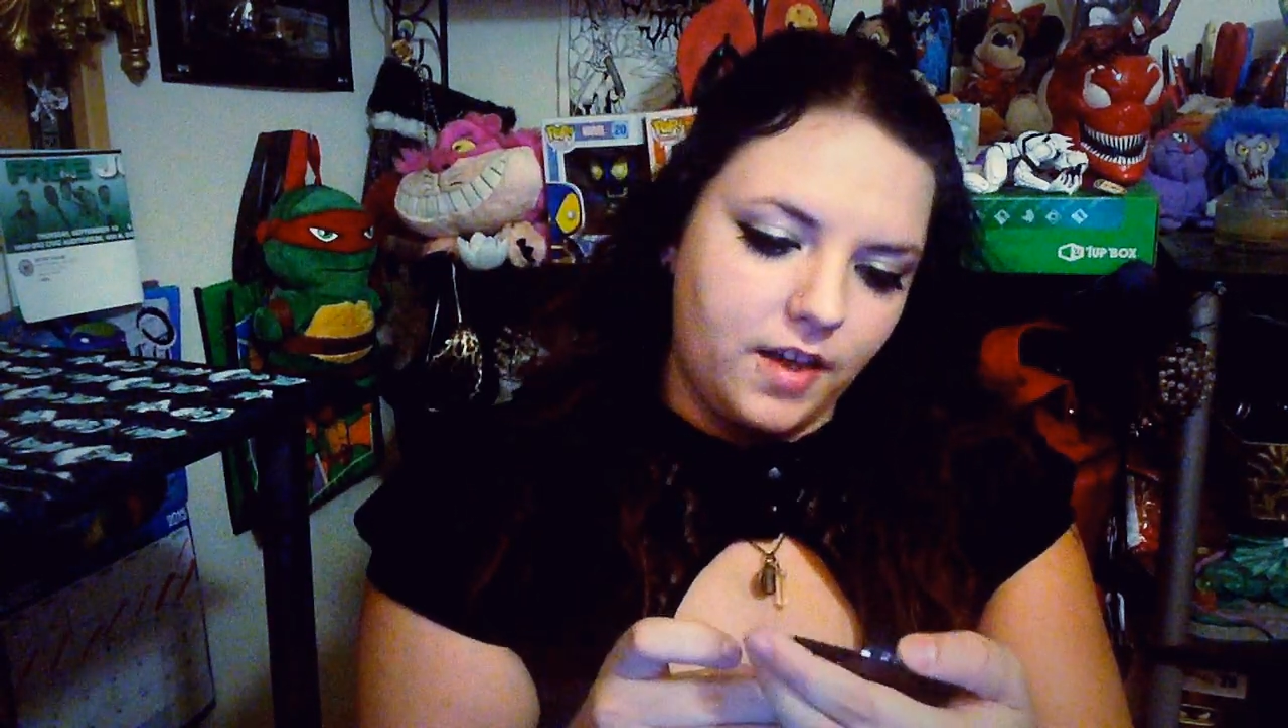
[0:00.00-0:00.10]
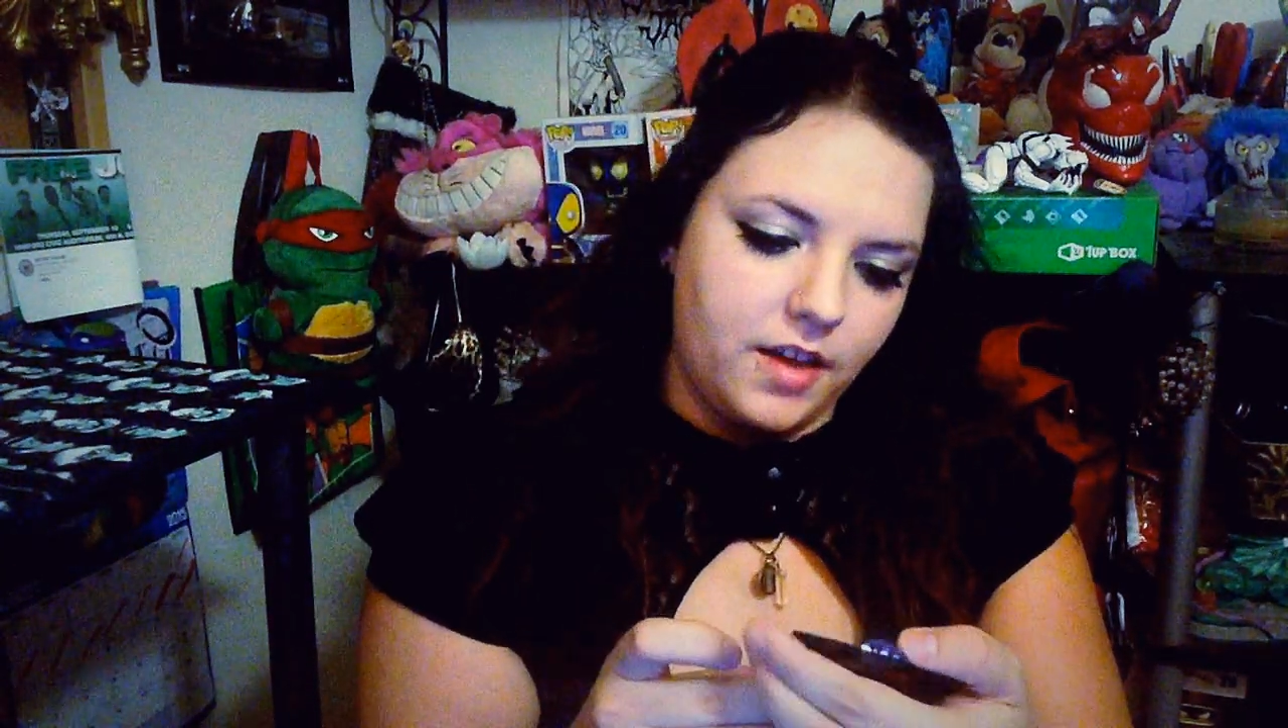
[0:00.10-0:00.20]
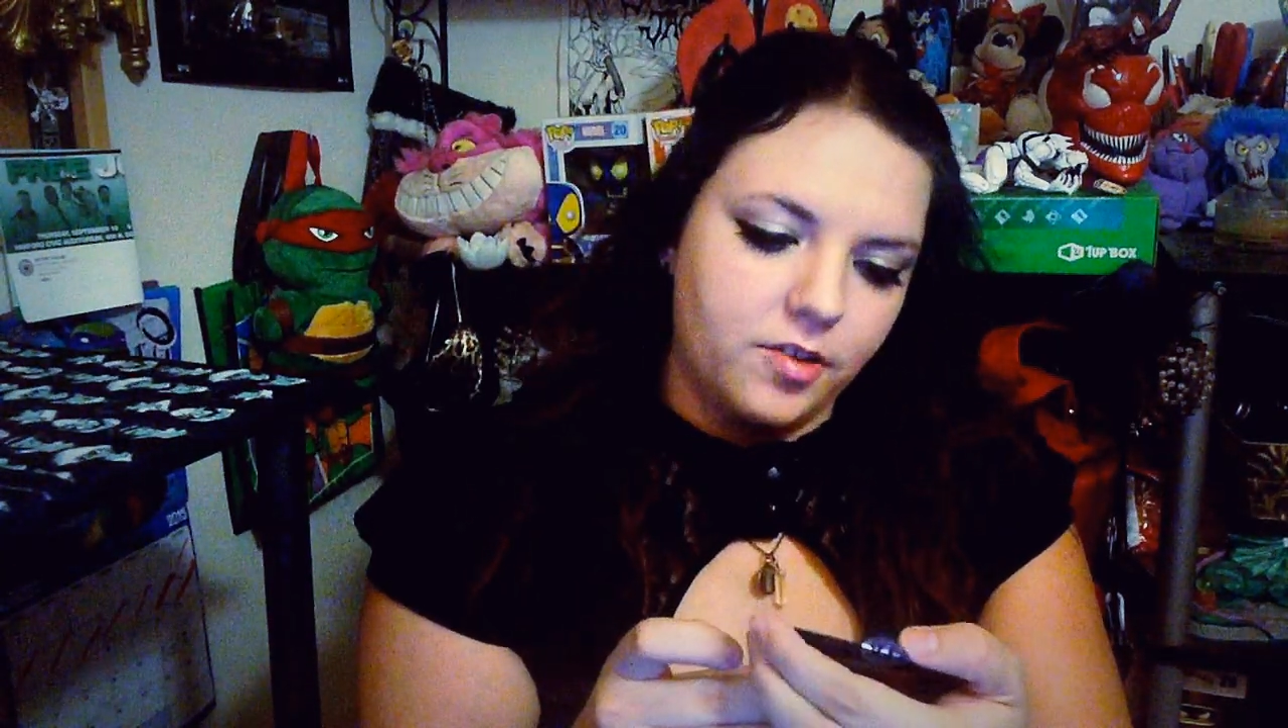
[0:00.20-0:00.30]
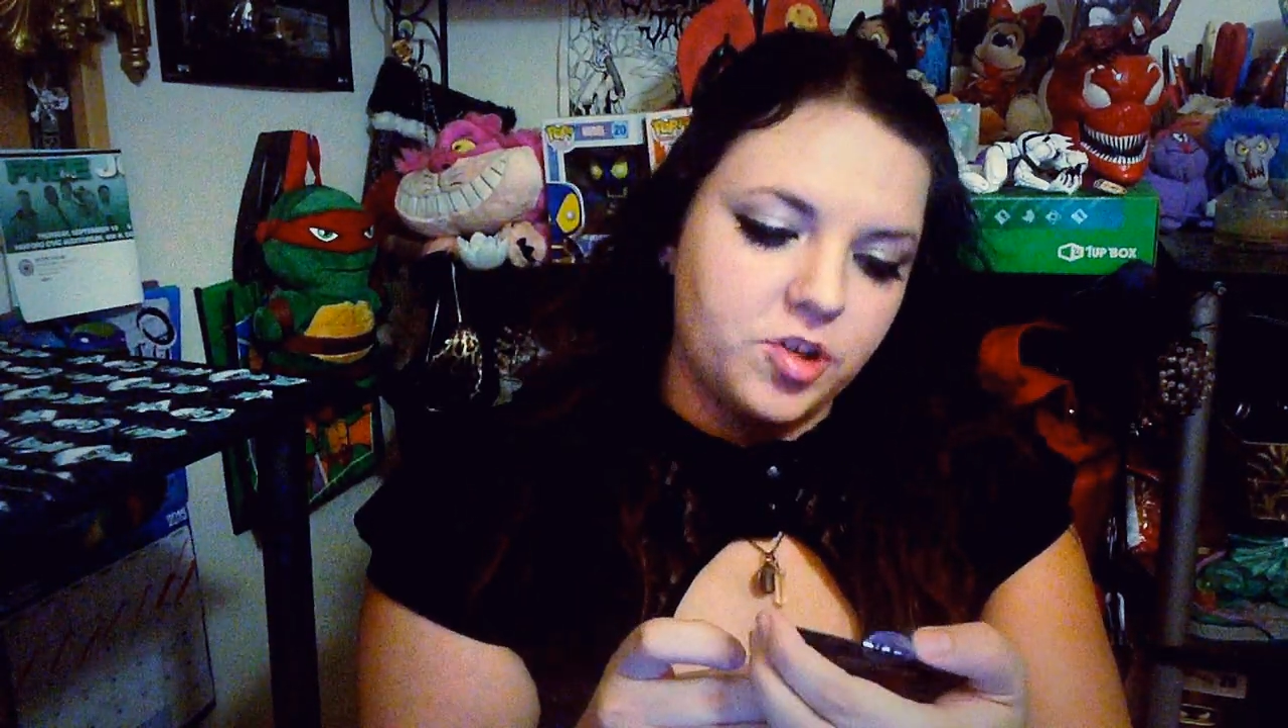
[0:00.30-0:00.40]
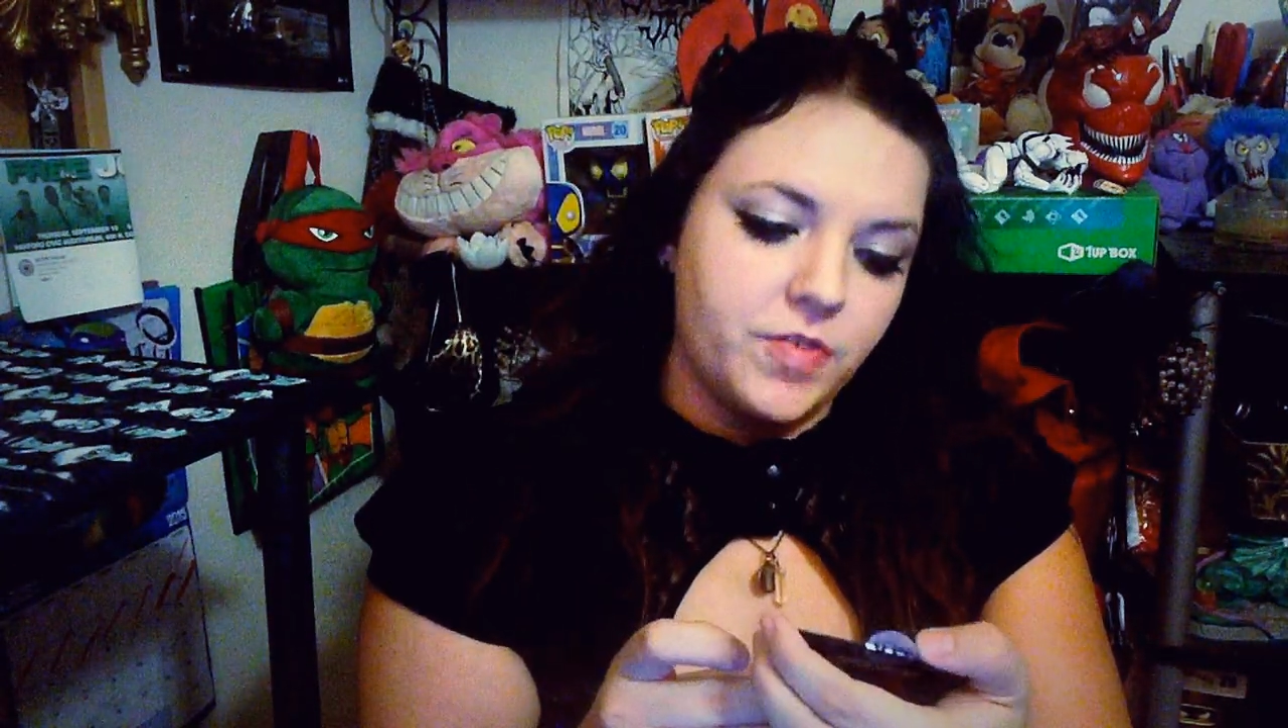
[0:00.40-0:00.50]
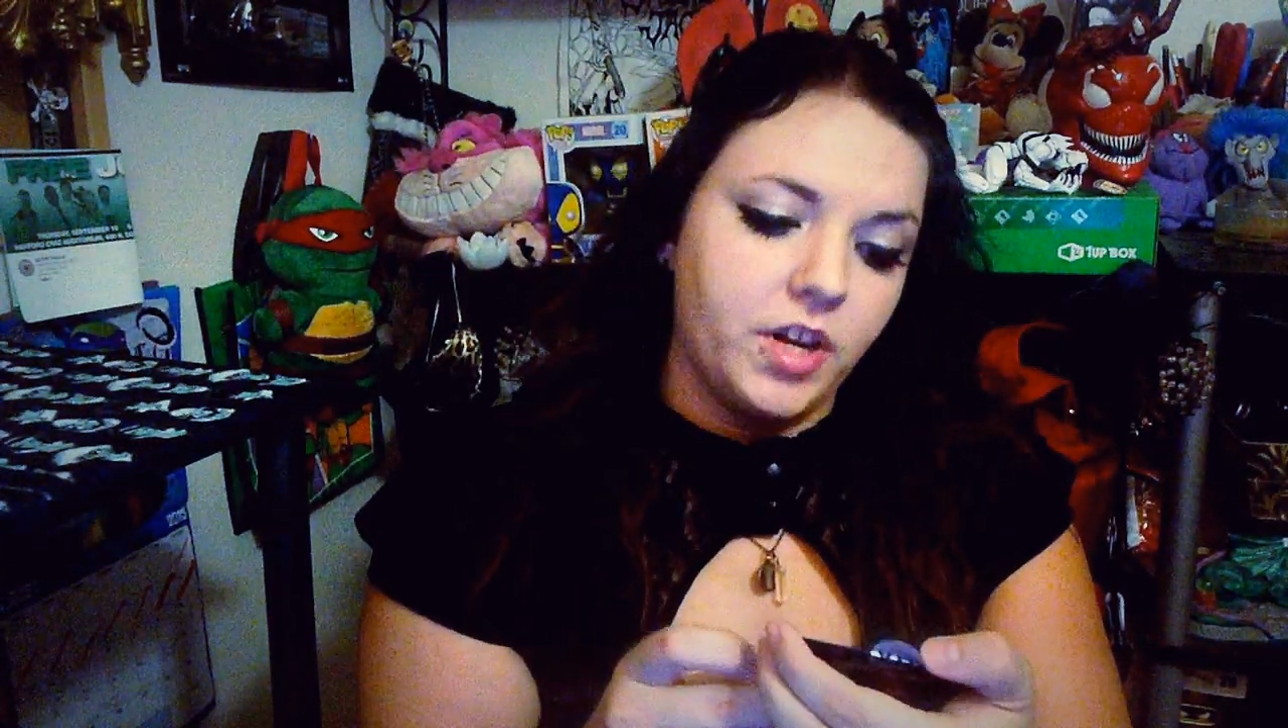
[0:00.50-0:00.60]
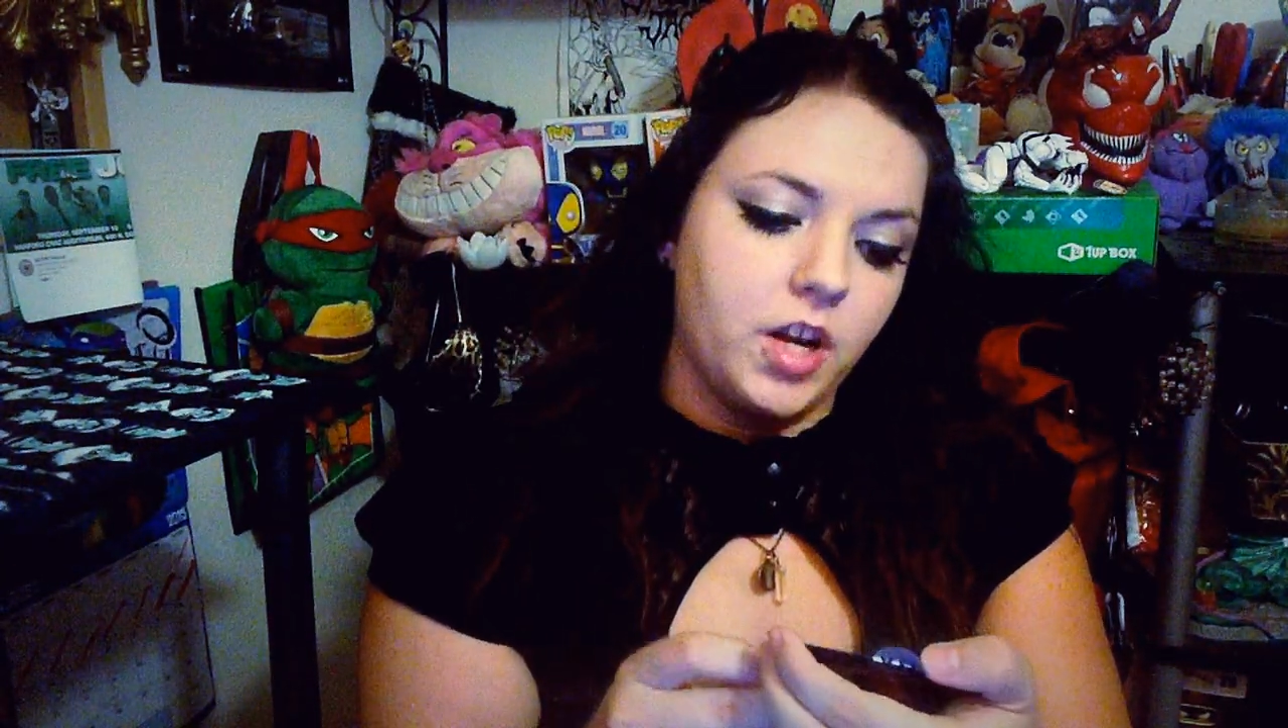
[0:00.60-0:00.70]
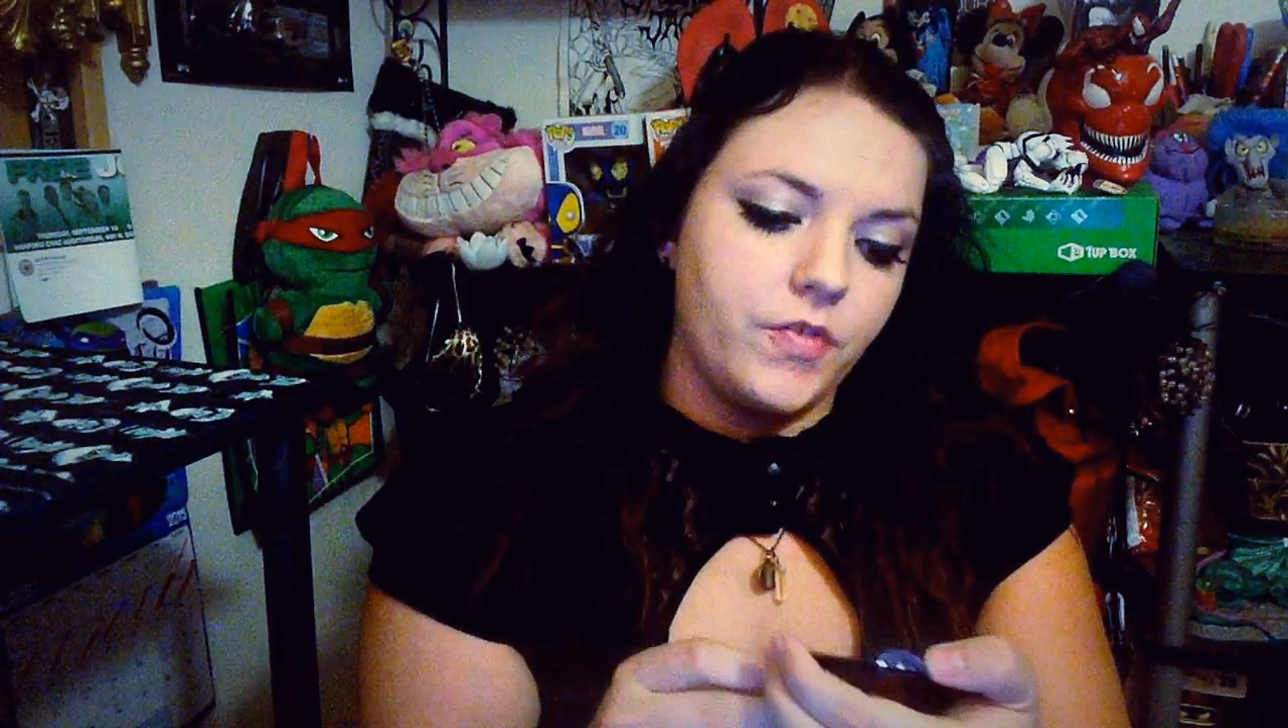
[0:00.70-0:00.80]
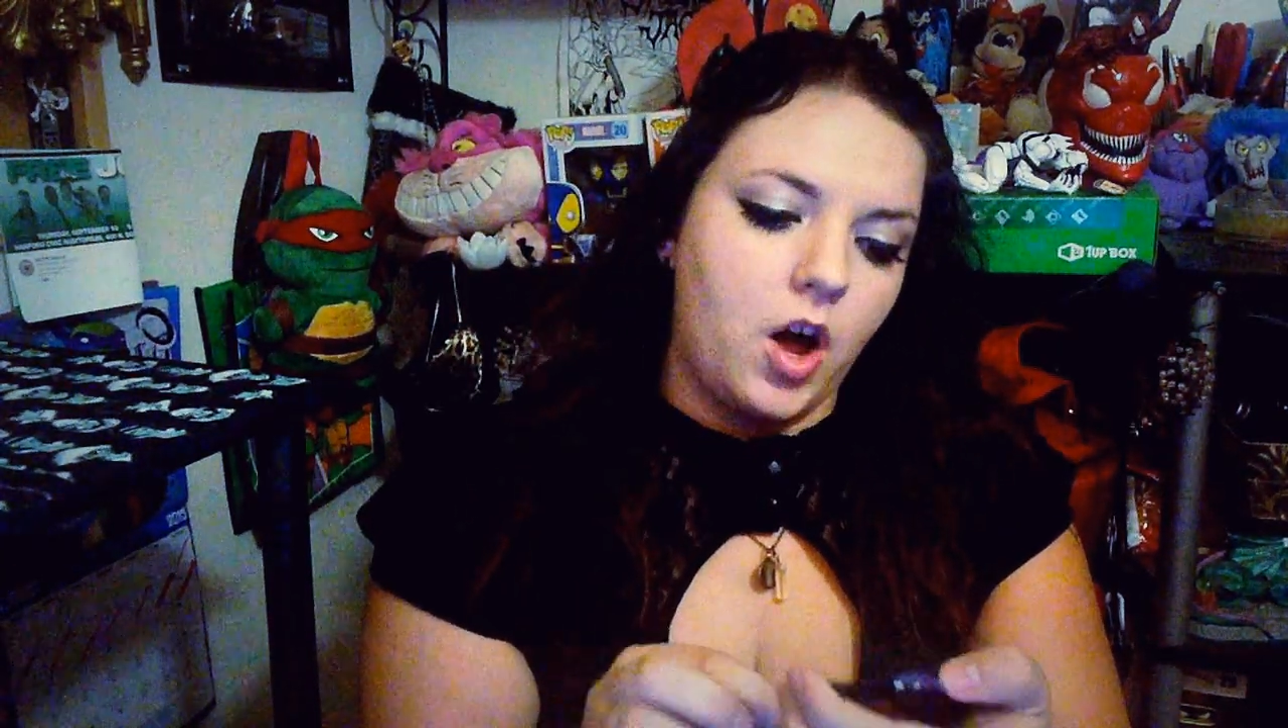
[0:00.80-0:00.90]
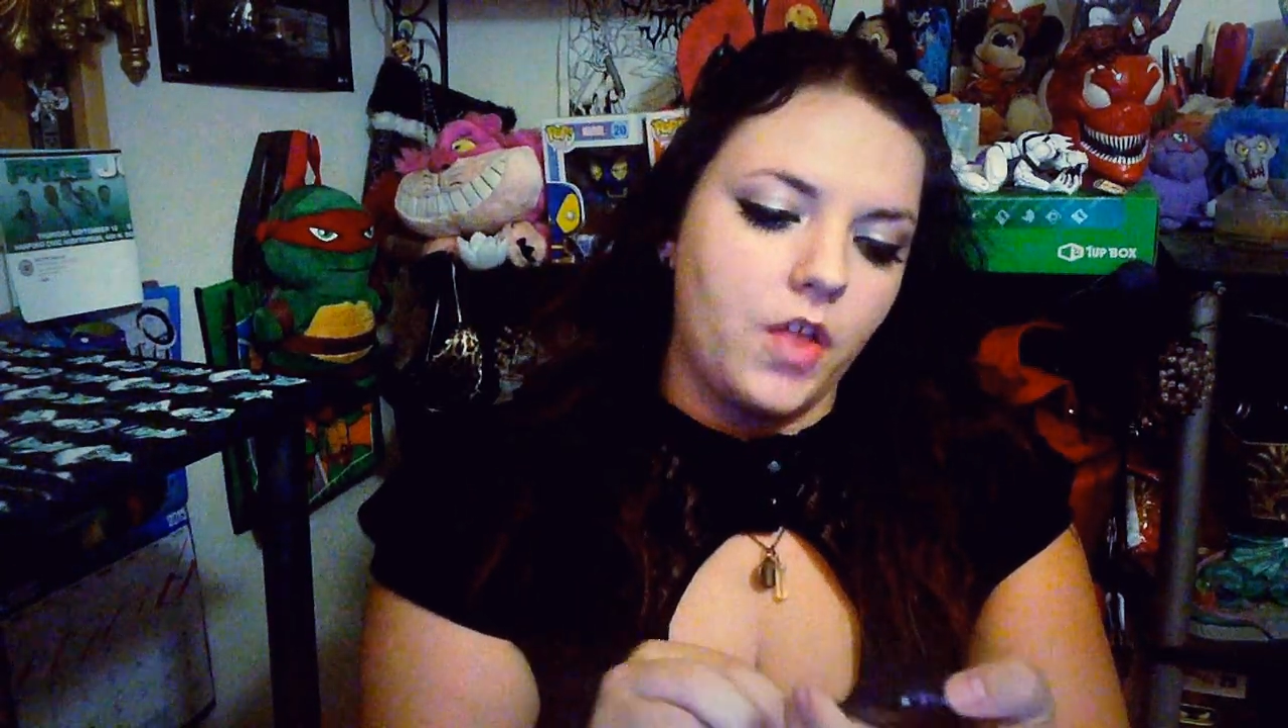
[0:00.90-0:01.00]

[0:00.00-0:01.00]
a certificate of